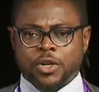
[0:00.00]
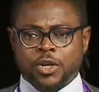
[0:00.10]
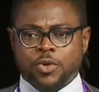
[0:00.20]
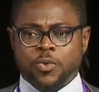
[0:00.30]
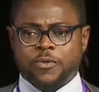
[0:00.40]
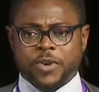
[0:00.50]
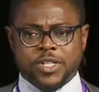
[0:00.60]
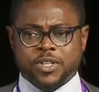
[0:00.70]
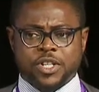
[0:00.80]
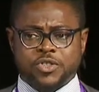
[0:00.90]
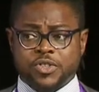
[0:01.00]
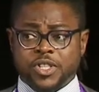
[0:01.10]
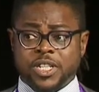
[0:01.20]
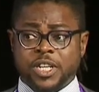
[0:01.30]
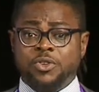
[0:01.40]
you are first not
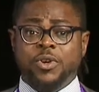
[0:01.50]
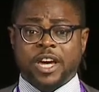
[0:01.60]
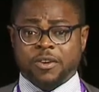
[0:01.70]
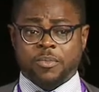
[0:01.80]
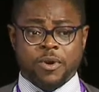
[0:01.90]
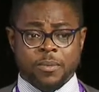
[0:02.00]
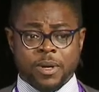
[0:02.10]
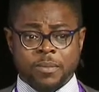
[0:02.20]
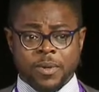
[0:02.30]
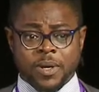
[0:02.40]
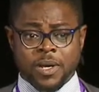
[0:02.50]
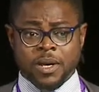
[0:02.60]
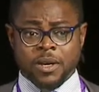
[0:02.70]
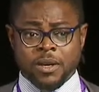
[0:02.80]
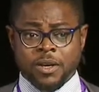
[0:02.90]
introducing a new kind of problem.
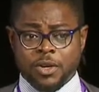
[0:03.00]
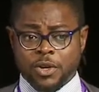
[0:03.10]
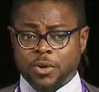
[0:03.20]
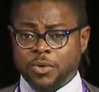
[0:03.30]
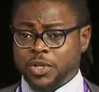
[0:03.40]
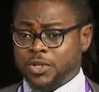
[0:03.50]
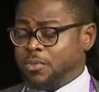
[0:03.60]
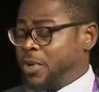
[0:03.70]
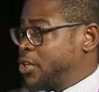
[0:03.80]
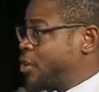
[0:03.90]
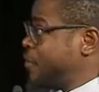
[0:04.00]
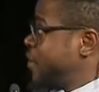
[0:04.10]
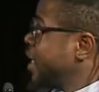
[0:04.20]
You know, you need to make sure of